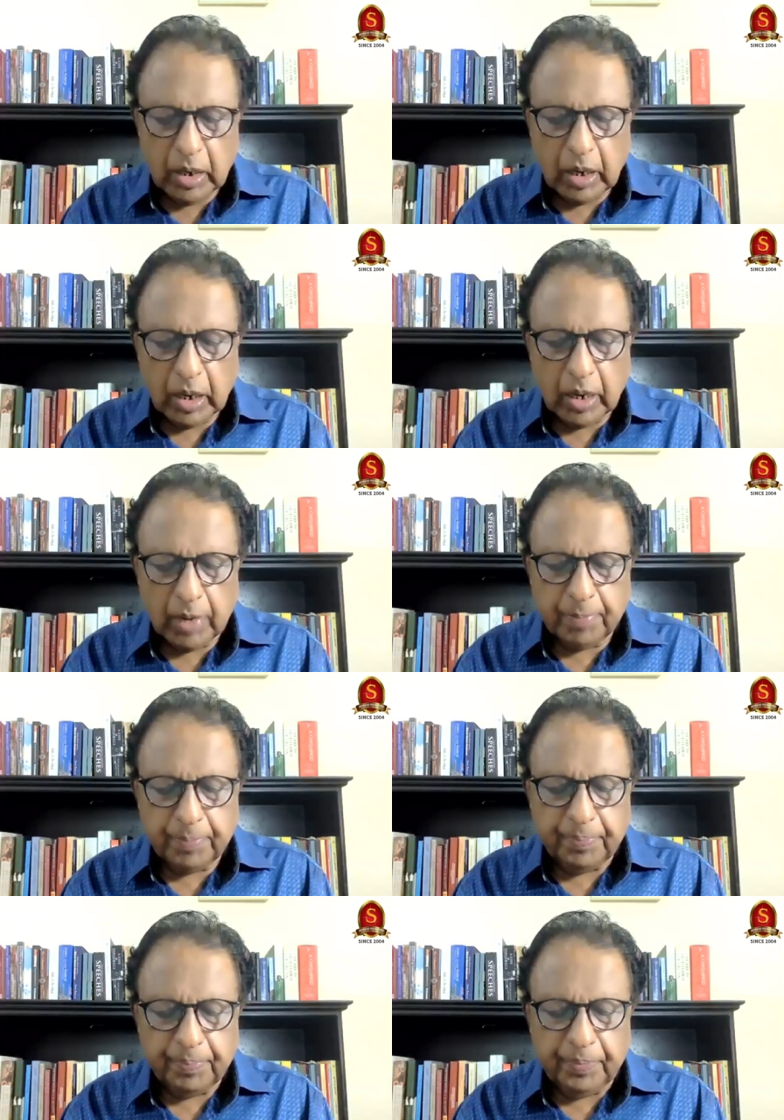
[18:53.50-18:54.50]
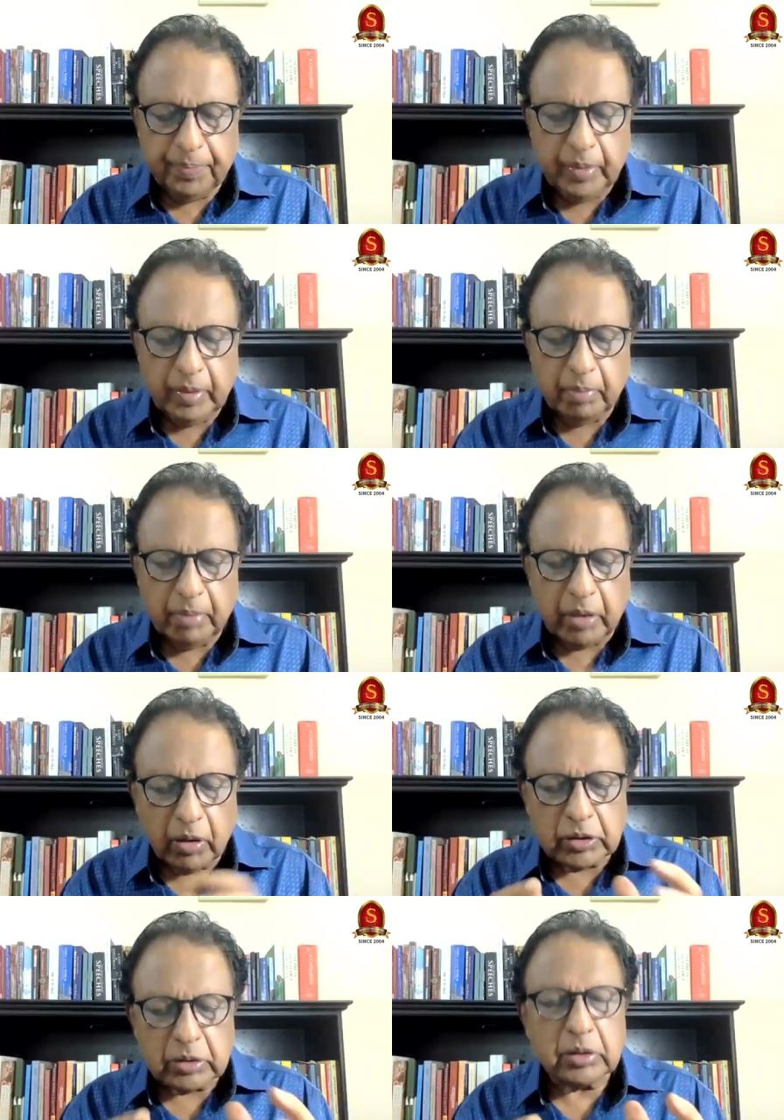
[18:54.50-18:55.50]
Uh,
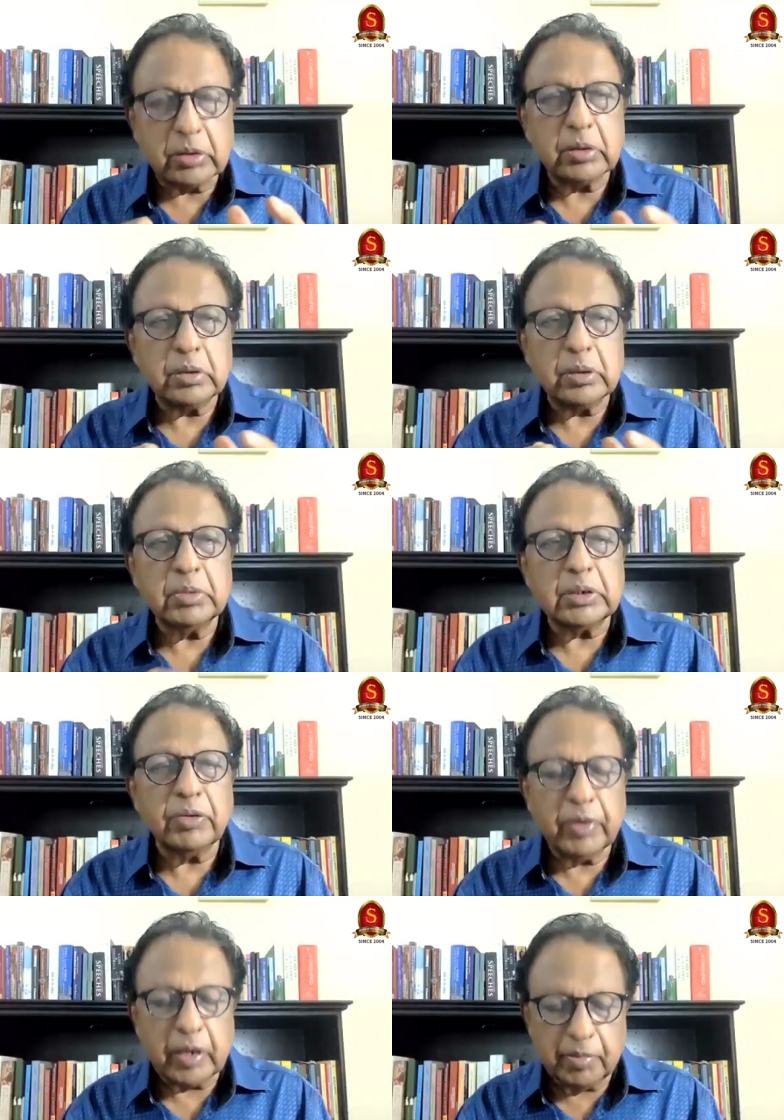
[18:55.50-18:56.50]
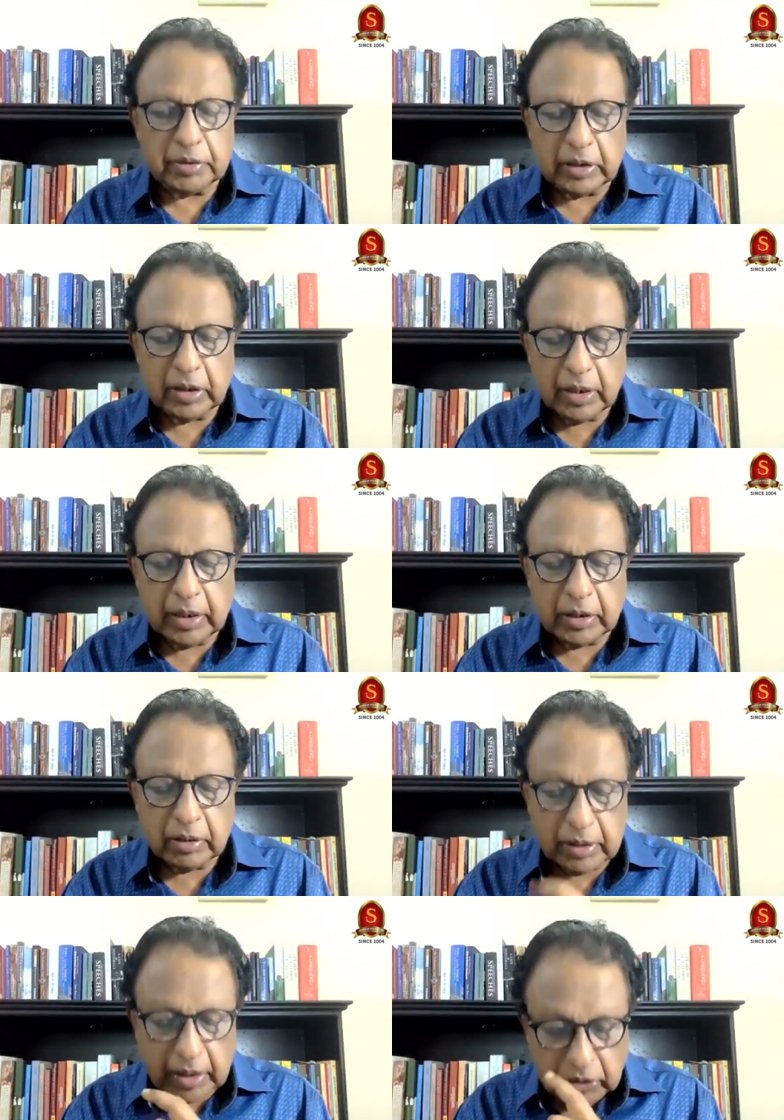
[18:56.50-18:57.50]
because Mister Wickremesinghe
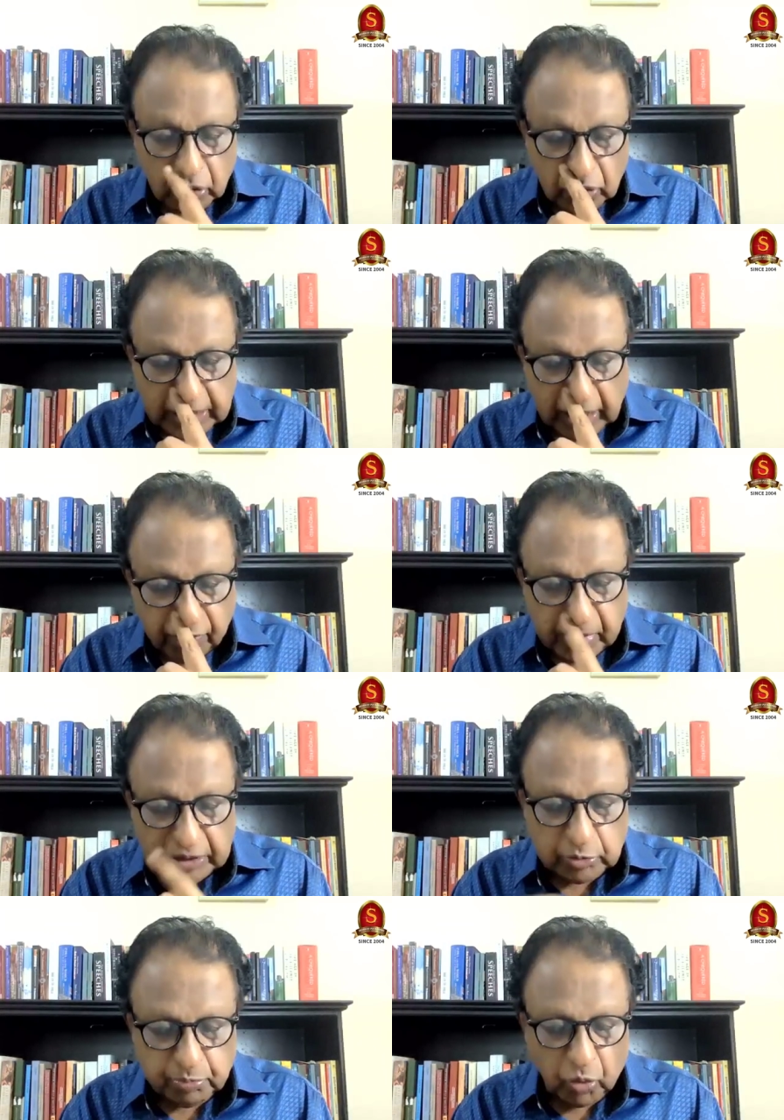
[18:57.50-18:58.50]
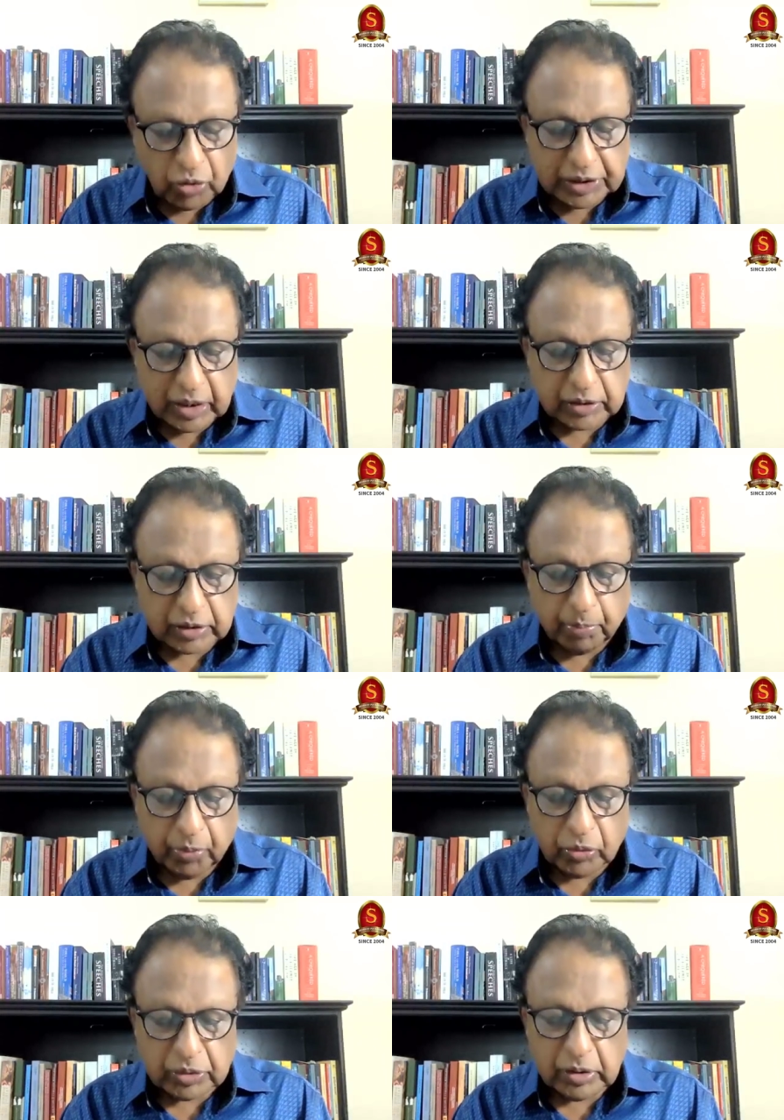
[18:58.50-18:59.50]
do, does not have much political
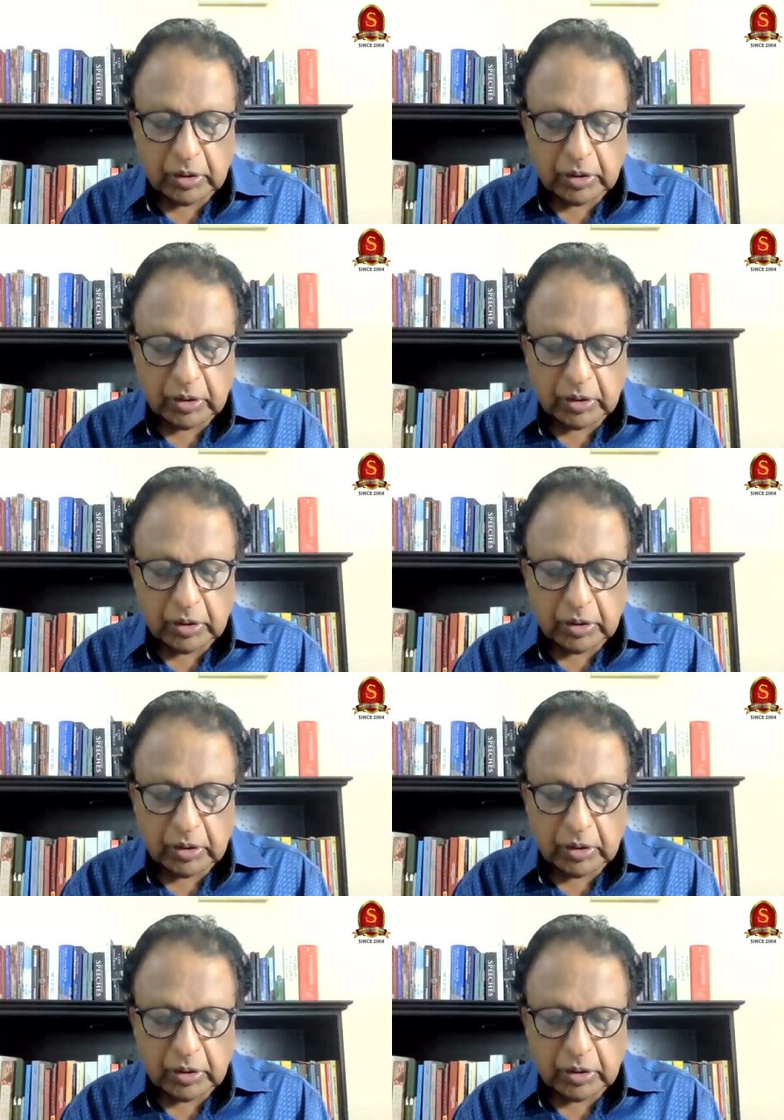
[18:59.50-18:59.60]
support,